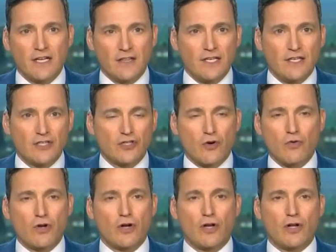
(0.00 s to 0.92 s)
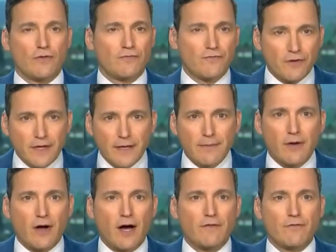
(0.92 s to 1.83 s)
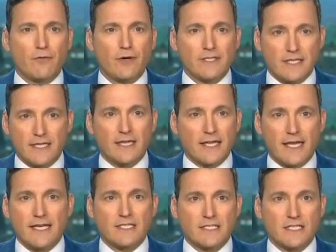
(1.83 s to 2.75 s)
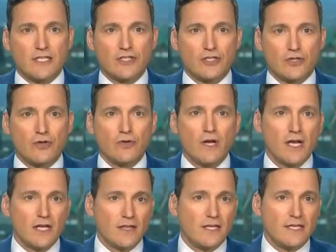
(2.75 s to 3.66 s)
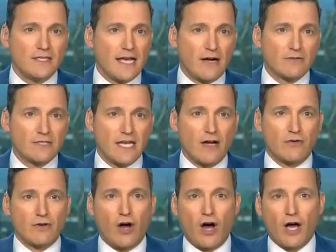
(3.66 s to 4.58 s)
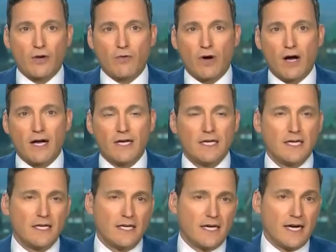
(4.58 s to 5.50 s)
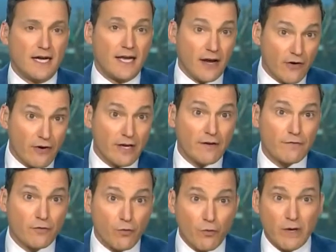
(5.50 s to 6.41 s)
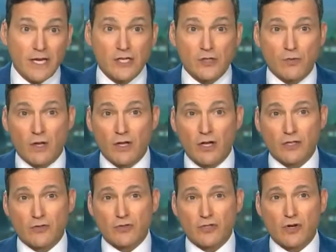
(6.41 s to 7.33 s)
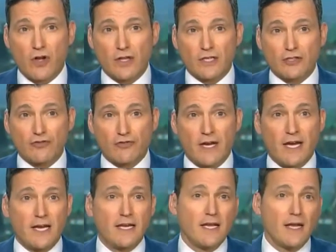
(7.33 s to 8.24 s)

The so-called Freedom Convoy did lay siege to the downtown Ottawa uh, area for weeks while also stalling trade